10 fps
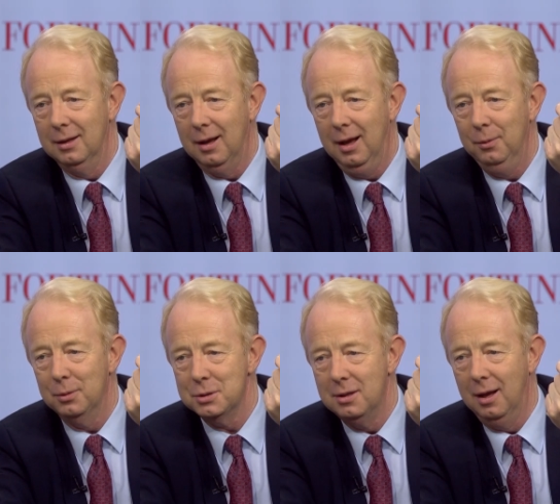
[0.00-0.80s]
that
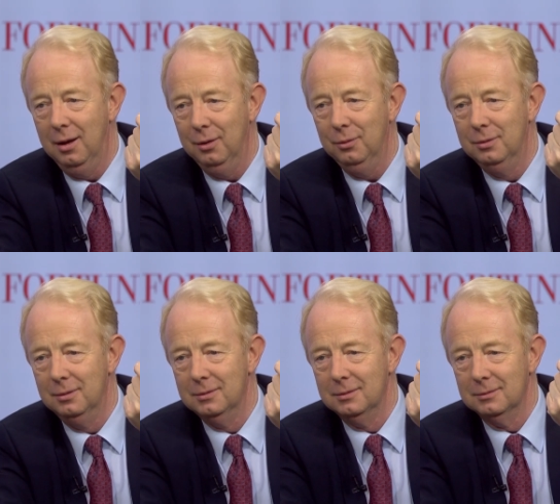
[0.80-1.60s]
I was now,
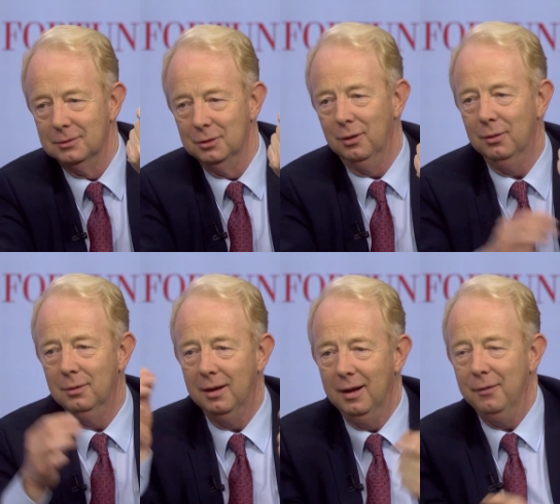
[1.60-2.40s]
you know,